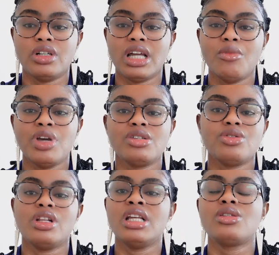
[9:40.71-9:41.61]
That means
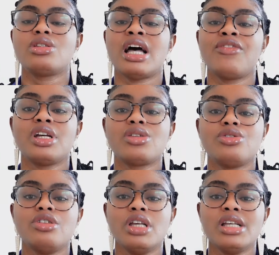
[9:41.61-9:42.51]
you need, after
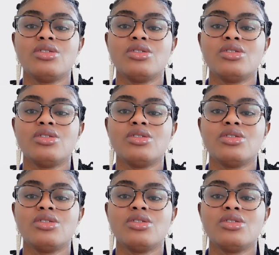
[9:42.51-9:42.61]
2 years,